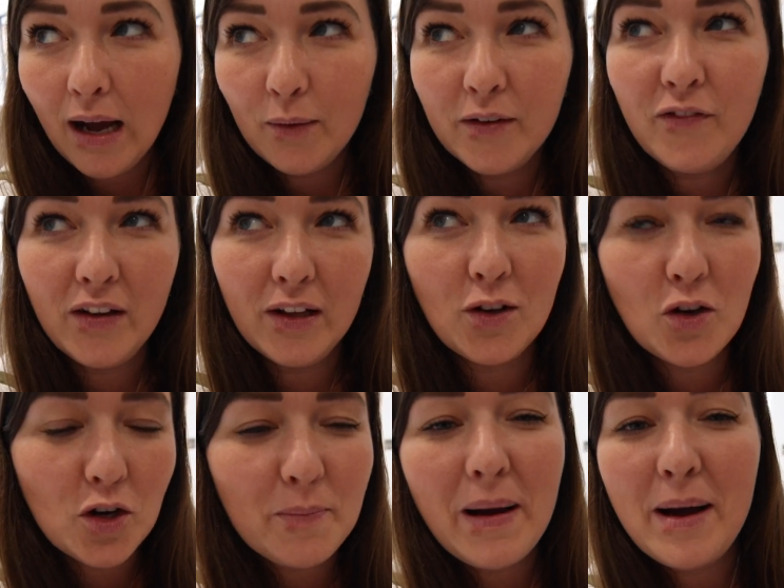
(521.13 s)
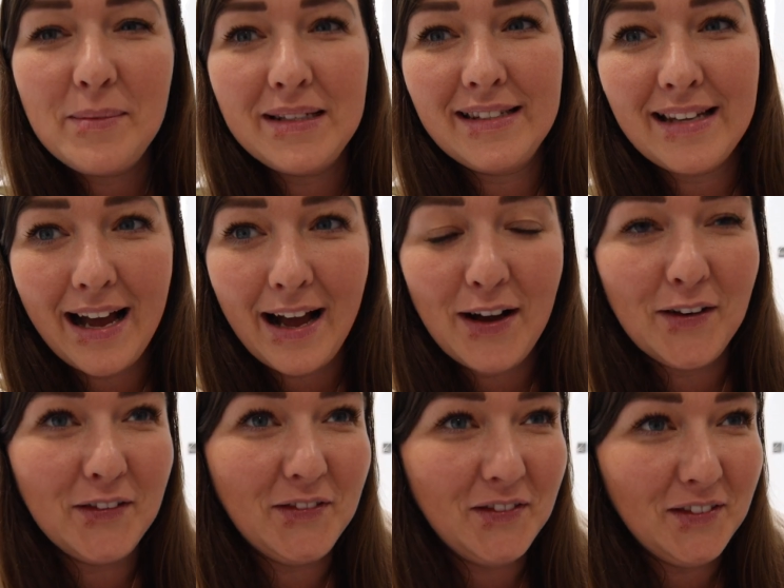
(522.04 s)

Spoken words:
I want to feel good about myself.